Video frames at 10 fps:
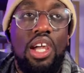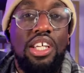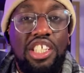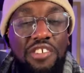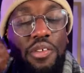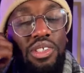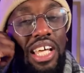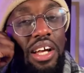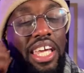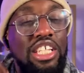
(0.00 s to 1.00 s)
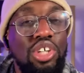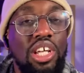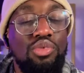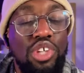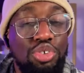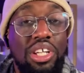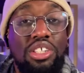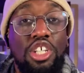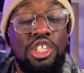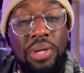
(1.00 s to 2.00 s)
She feels like he's trying to restrict
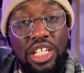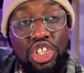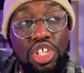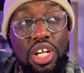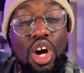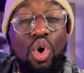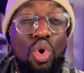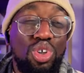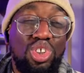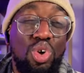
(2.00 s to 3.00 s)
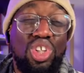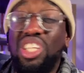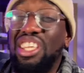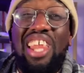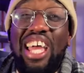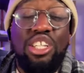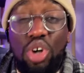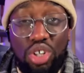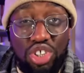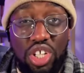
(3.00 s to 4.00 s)
her speech. Also, she doesn't like
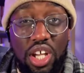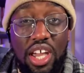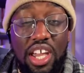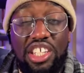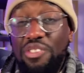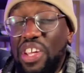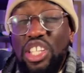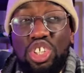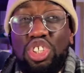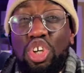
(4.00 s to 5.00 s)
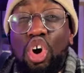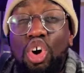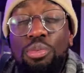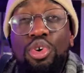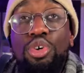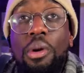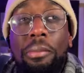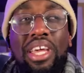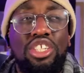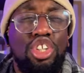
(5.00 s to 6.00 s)
Josh. She thinks Josh is a horrible human
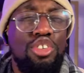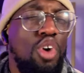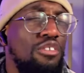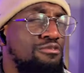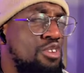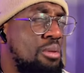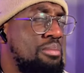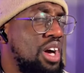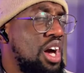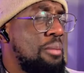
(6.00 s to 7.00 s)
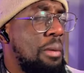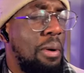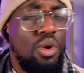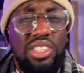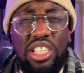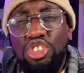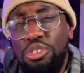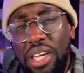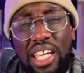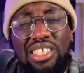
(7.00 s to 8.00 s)
being. So you've gone from proposing to
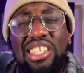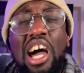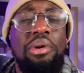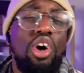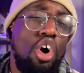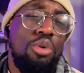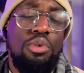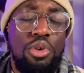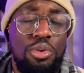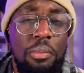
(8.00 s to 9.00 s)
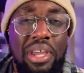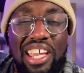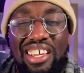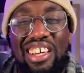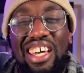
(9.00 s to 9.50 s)
me to now being a horrible human being.